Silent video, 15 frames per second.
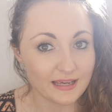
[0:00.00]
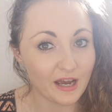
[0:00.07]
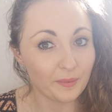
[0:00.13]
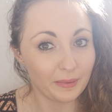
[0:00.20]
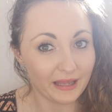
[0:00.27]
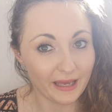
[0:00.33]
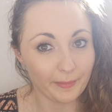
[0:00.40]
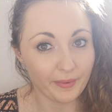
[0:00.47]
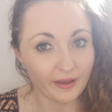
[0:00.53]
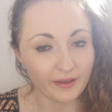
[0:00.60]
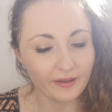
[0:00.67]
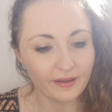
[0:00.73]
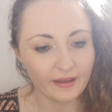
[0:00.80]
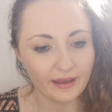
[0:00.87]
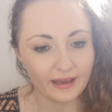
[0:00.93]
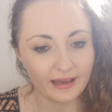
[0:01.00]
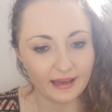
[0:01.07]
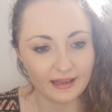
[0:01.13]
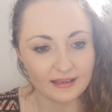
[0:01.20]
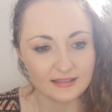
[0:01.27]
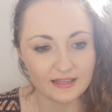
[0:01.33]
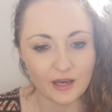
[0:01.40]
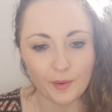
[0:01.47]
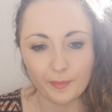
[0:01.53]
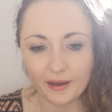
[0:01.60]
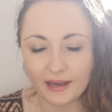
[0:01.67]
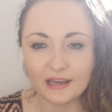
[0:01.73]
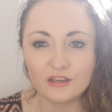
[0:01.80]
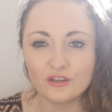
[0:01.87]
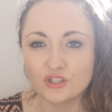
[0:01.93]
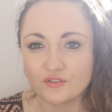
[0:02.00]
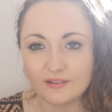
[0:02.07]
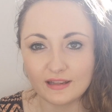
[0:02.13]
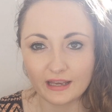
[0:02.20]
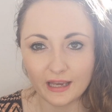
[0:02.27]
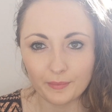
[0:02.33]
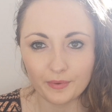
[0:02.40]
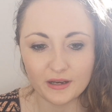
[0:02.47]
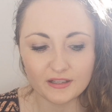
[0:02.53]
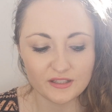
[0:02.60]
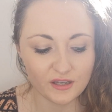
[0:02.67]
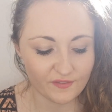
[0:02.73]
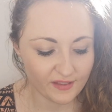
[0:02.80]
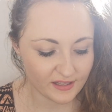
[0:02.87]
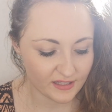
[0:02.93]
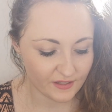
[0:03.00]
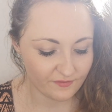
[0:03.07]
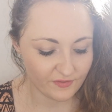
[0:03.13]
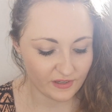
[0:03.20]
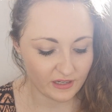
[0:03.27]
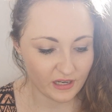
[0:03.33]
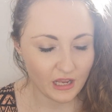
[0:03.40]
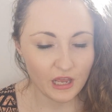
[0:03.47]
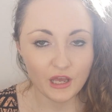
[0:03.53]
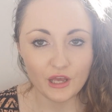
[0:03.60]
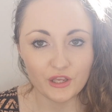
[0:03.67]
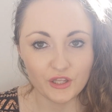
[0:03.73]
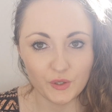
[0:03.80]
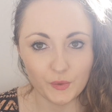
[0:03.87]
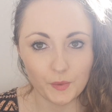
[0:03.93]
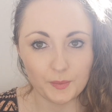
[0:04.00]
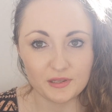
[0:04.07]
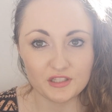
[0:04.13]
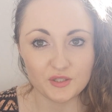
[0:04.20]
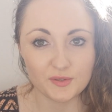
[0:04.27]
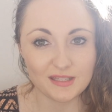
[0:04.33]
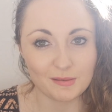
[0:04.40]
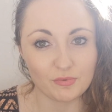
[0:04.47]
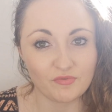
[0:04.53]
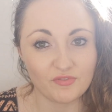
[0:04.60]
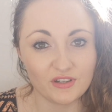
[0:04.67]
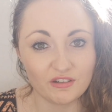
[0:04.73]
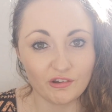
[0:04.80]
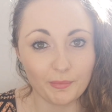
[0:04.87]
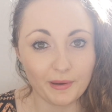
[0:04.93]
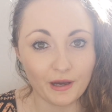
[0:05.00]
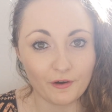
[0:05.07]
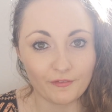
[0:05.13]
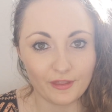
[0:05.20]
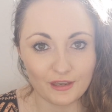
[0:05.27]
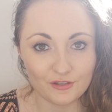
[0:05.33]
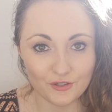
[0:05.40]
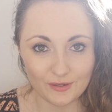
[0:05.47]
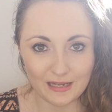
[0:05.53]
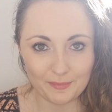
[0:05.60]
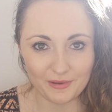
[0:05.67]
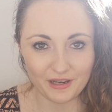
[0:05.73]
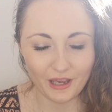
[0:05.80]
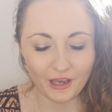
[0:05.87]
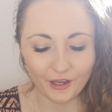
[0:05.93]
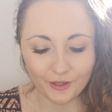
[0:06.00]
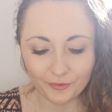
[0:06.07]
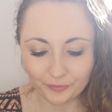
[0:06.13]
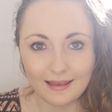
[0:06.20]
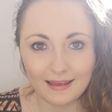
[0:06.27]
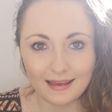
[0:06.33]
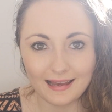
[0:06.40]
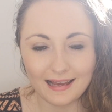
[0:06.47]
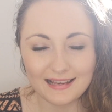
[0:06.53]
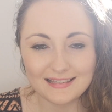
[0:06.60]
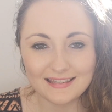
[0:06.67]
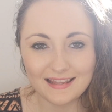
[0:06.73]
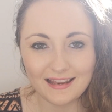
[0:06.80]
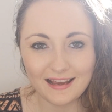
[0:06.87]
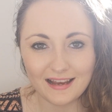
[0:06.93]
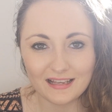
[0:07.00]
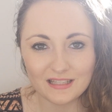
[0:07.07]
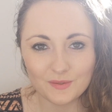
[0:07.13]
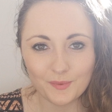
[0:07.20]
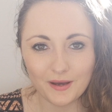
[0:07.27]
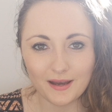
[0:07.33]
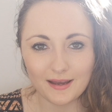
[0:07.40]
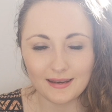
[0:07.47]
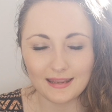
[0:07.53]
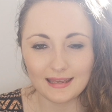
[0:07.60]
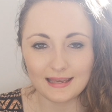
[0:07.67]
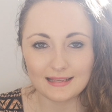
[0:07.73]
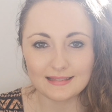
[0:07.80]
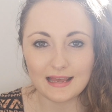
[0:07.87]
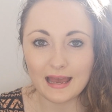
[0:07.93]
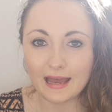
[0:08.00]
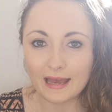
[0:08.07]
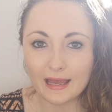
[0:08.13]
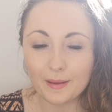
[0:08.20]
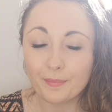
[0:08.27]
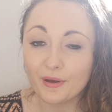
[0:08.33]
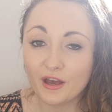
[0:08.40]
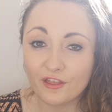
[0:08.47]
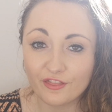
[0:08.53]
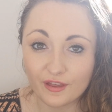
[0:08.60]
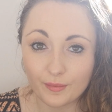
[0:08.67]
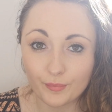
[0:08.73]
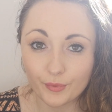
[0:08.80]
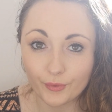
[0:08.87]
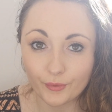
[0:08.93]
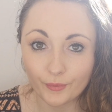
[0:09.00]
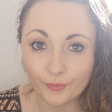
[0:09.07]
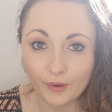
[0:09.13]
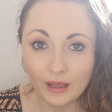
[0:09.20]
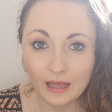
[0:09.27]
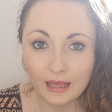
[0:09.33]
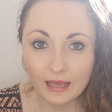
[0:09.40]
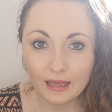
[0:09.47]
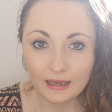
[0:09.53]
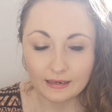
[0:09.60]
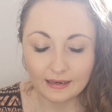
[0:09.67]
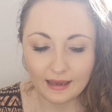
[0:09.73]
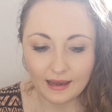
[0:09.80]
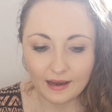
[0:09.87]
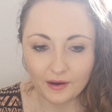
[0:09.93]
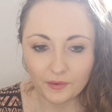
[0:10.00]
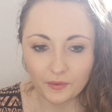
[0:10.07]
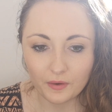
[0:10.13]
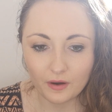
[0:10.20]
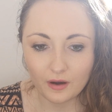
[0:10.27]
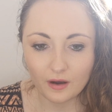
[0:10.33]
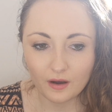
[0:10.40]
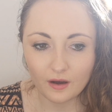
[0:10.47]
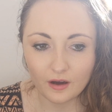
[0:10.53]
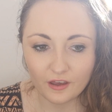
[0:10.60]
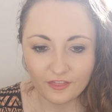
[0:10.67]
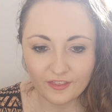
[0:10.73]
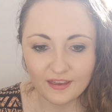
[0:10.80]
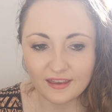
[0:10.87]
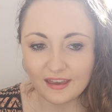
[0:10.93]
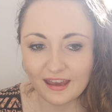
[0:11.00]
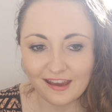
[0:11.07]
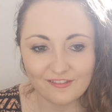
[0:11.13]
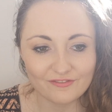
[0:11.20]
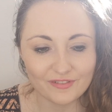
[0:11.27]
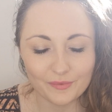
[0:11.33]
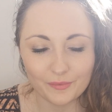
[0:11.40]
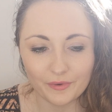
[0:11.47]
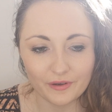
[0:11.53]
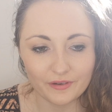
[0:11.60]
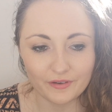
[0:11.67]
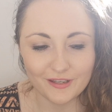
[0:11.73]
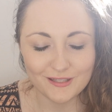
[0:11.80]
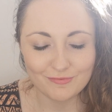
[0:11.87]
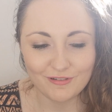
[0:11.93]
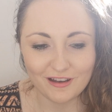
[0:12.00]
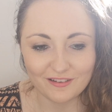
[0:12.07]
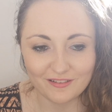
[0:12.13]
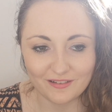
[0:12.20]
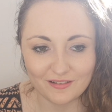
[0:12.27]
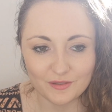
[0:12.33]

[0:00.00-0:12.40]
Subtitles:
labour and to help pain during labour. So if that's something you want me to do a separate video about, then do let me know. And the last one is a birthing ball. Now, I think everyone who's pregnant